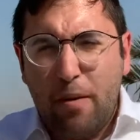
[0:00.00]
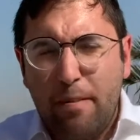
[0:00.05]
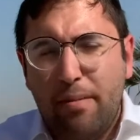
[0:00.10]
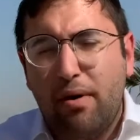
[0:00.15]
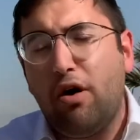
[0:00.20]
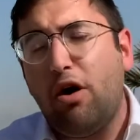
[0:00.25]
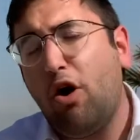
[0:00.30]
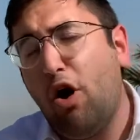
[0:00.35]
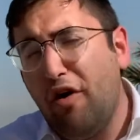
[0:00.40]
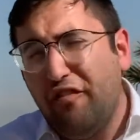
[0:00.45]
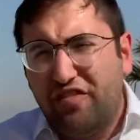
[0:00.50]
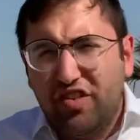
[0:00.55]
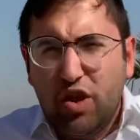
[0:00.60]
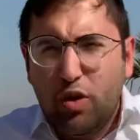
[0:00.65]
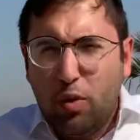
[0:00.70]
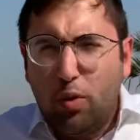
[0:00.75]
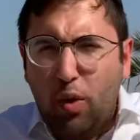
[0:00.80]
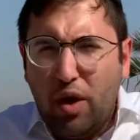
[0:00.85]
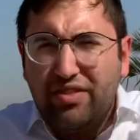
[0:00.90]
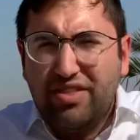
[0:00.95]
hopefully
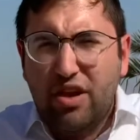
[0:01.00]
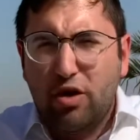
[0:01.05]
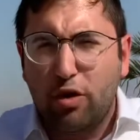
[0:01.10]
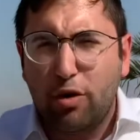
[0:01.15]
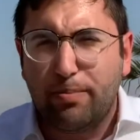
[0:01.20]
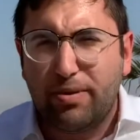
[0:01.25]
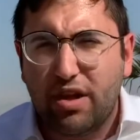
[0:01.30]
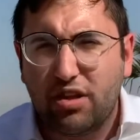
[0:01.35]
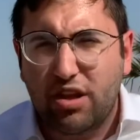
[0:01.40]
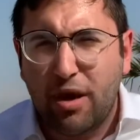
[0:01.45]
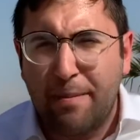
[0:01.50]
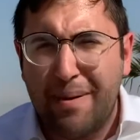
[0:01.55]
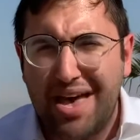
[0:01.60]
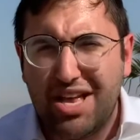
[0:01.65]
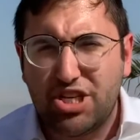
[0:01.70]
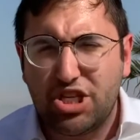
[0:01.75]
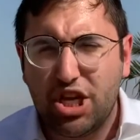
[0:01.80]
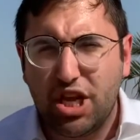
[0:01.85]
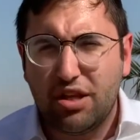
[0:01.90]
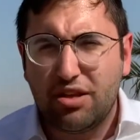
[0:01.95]
one day we'll be able to
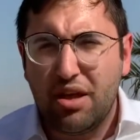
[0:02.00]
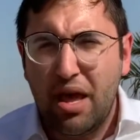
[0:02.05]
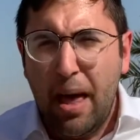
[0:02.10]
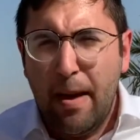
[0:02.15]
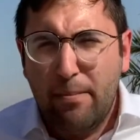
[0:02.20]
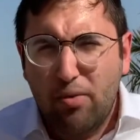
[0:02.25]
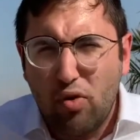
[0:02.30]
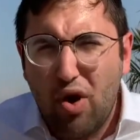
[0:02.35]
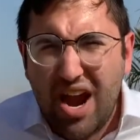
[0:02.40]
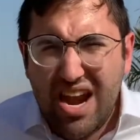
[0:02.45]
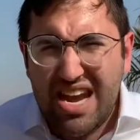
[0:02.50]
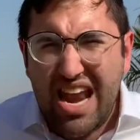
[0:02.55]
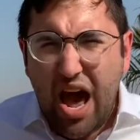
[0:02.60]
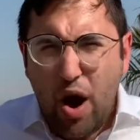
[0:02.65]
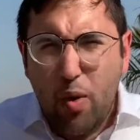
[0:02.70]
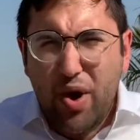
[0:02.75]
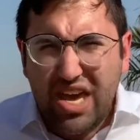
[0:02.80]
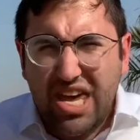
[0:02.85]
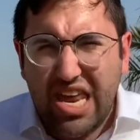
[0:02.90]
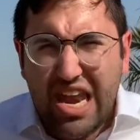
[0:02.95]
imagine it. But right now we
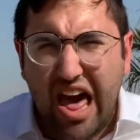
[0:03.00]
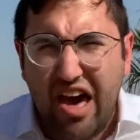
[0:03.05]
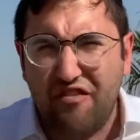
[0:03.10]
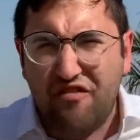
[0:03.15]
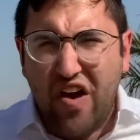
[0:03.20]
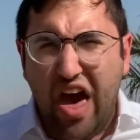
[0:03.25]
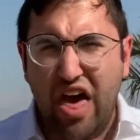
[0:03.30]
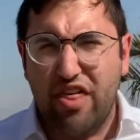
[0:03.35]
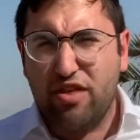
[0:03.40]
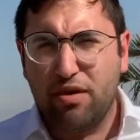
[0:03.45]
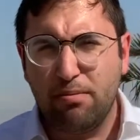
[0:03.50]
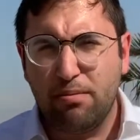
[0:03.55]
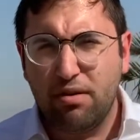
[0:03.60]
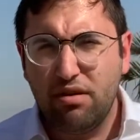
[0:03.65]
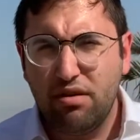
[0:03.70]
cannot fathom.